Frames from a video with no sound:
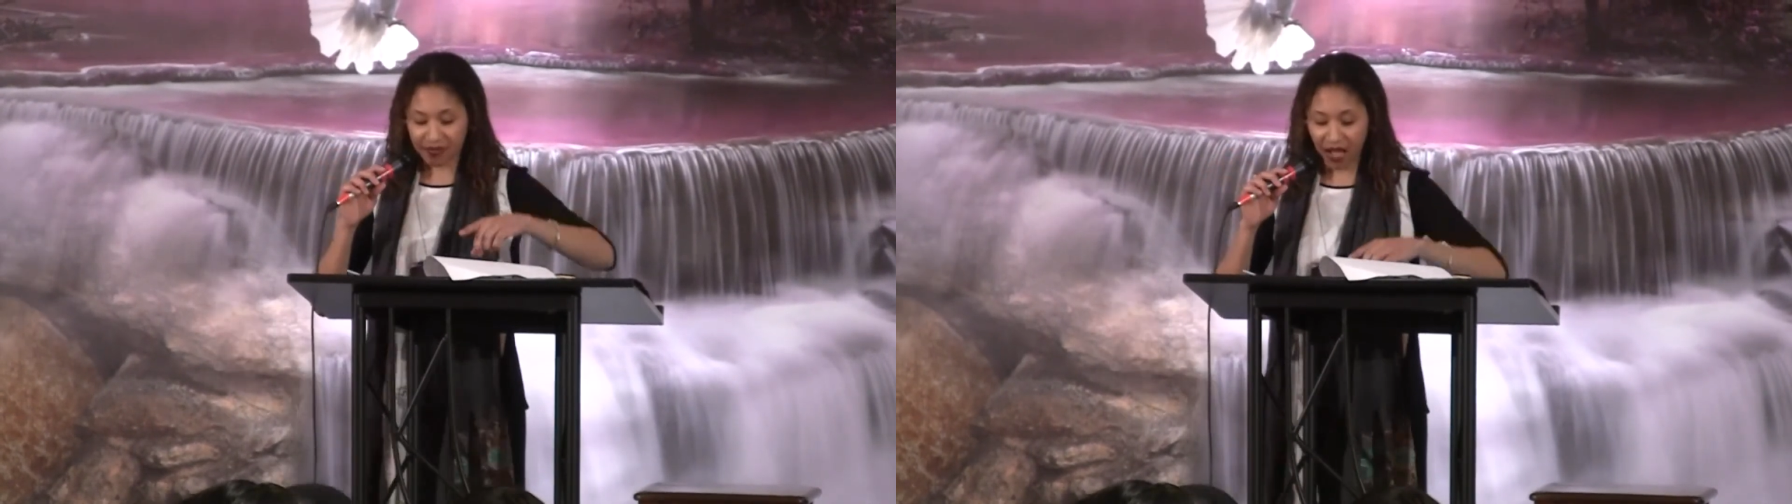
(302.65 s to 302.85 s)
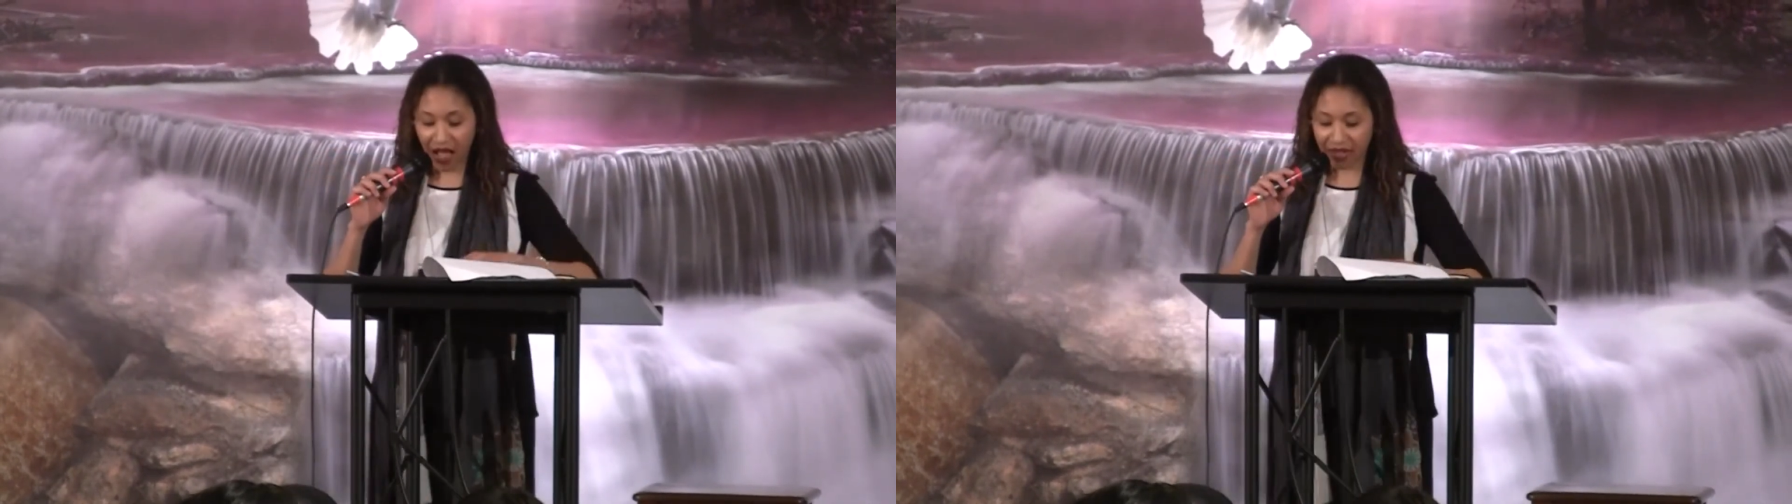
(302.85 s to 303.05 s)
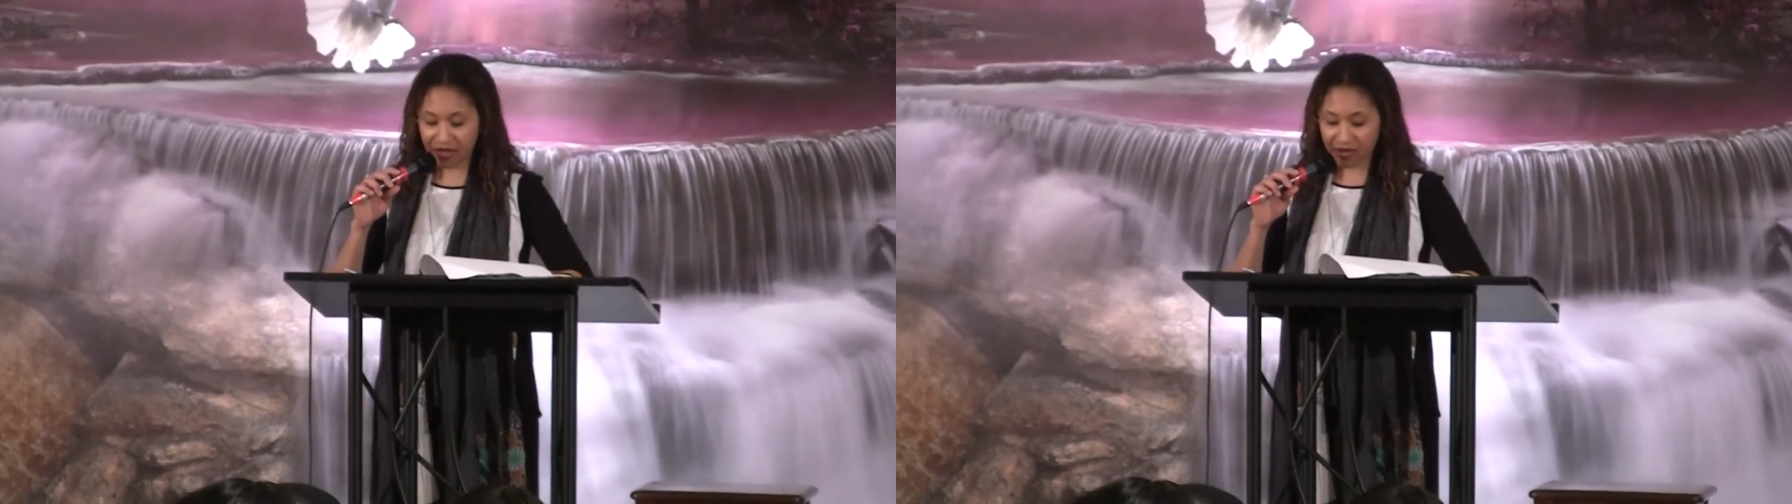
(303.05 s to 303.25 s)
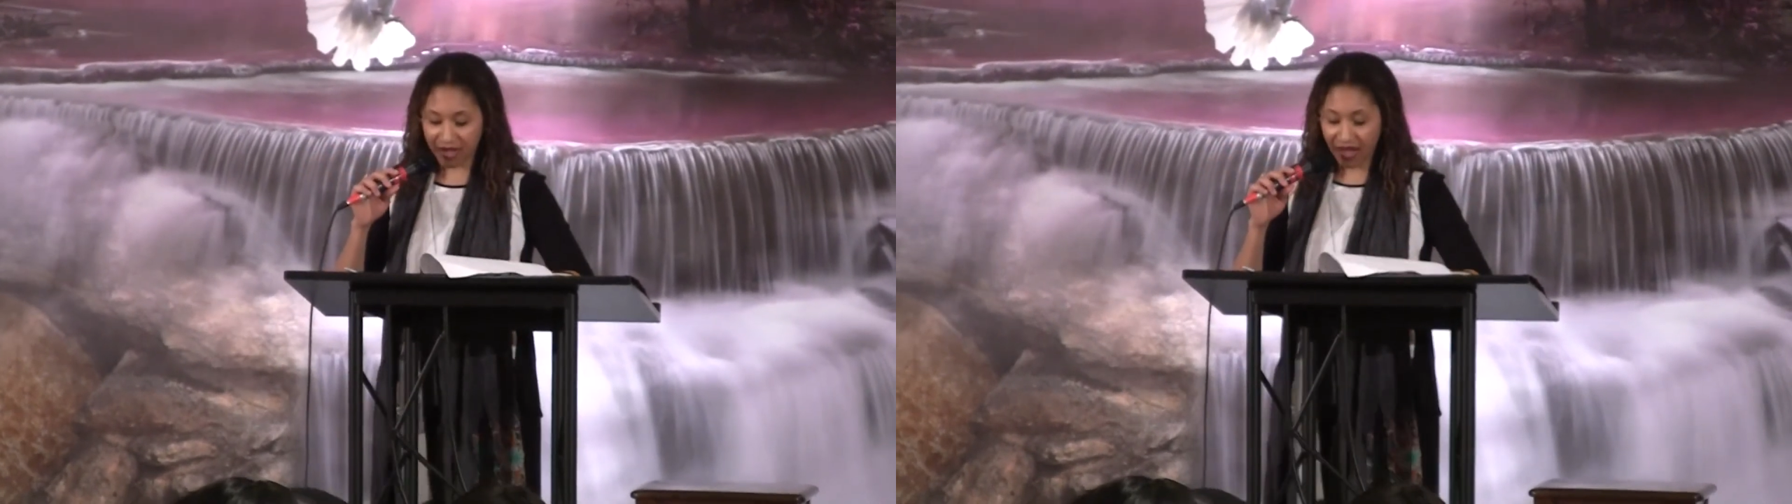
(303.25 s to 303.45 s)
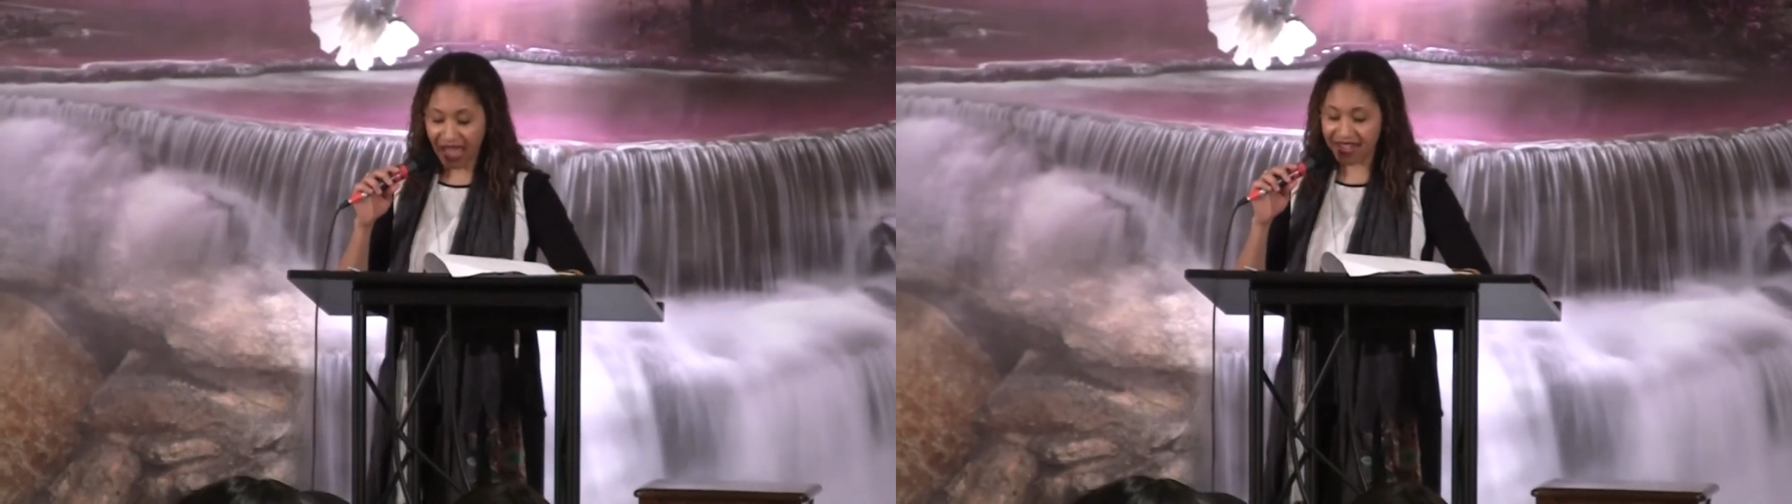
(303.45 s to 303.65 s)

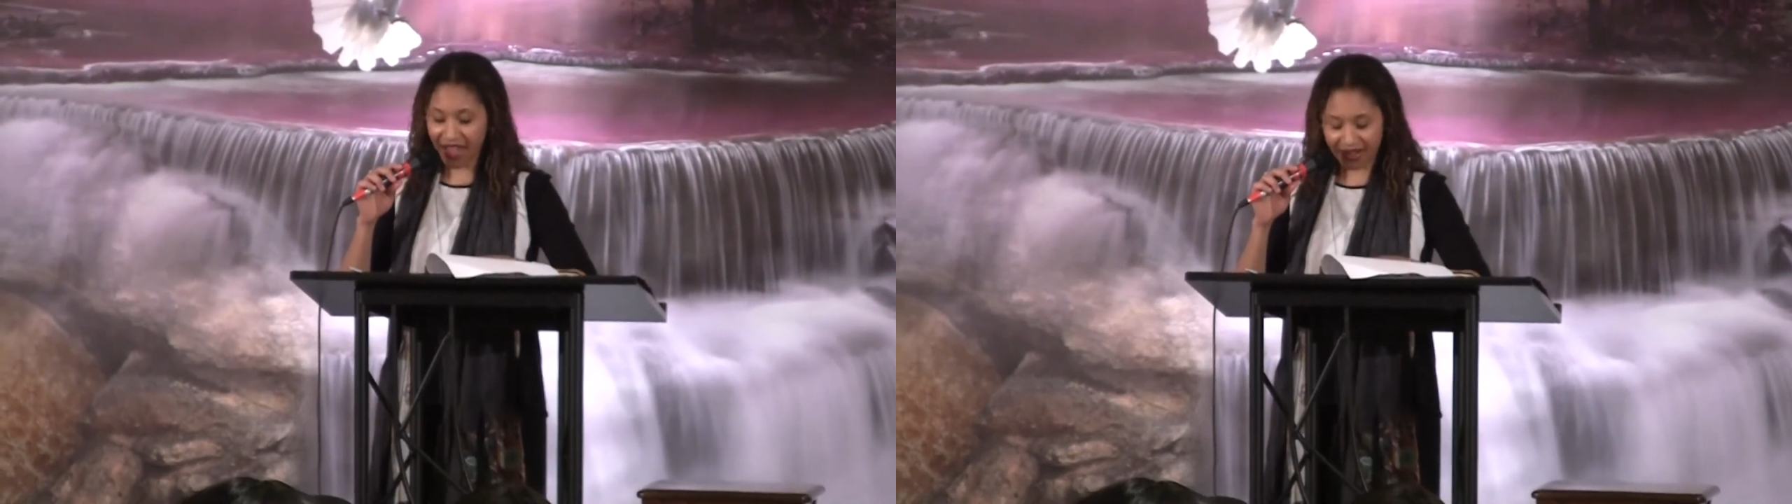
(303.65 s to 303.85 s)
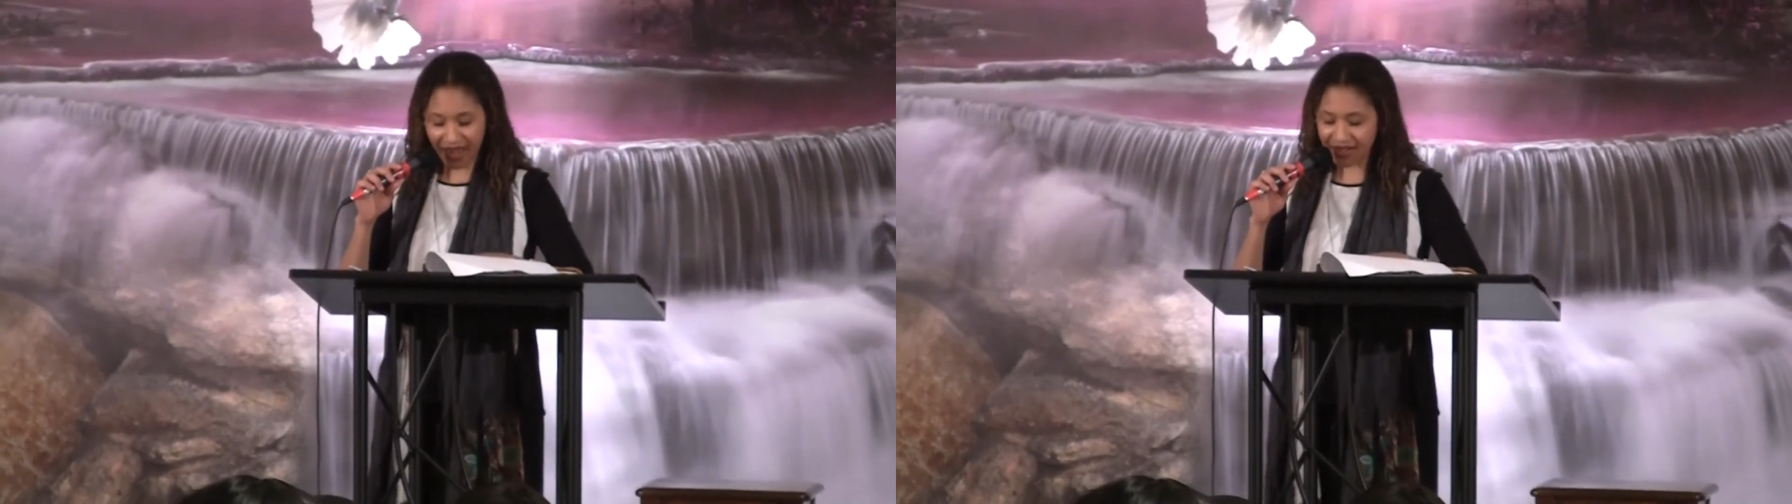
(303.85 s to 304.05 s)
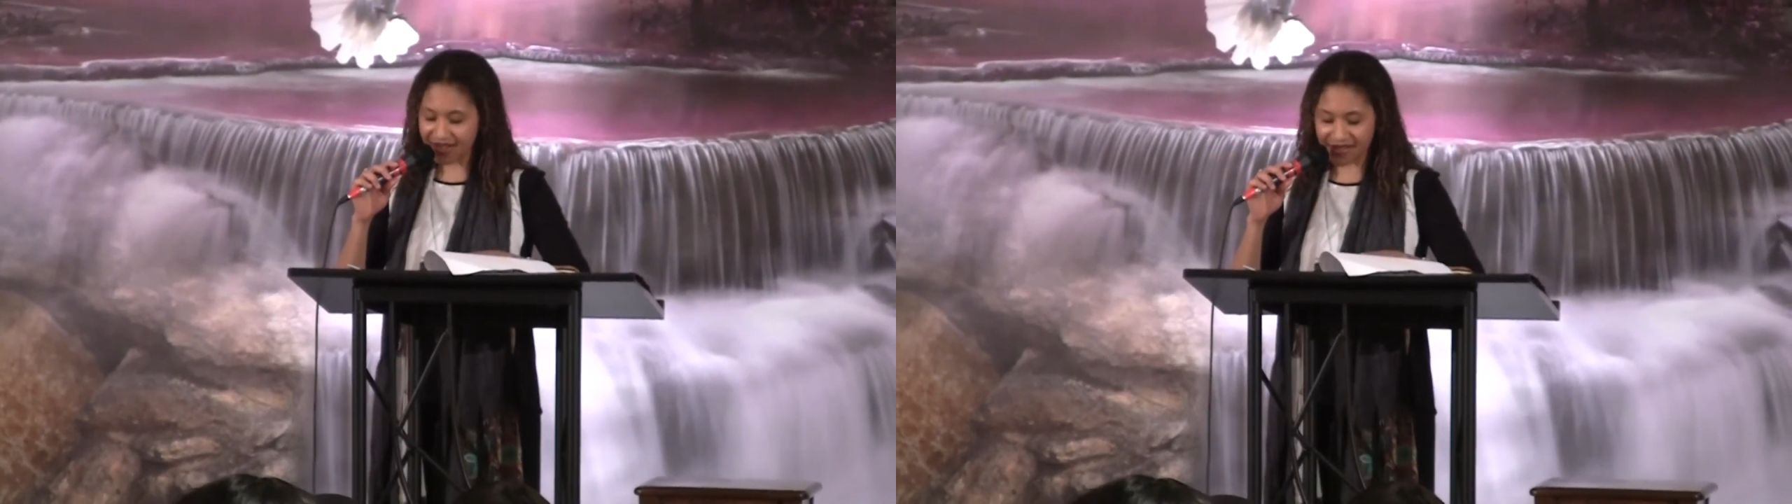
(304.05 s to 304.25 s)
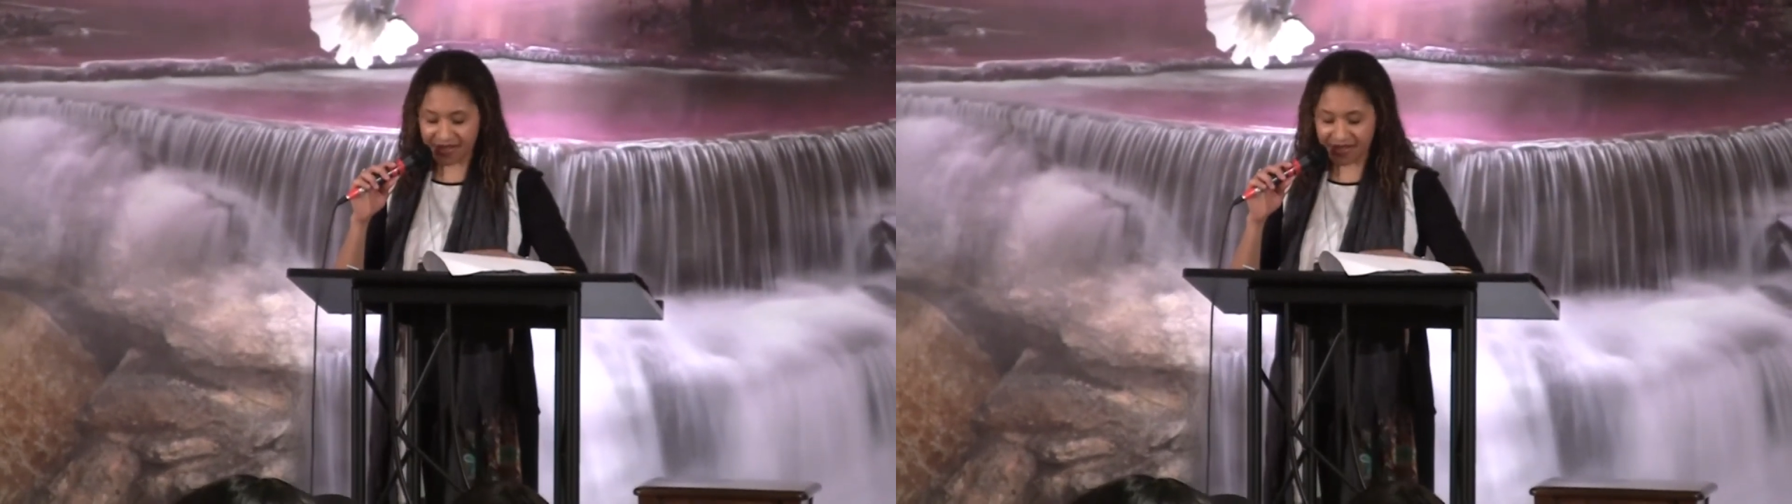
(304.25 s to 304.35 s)
Hallelujah. And, and again, he's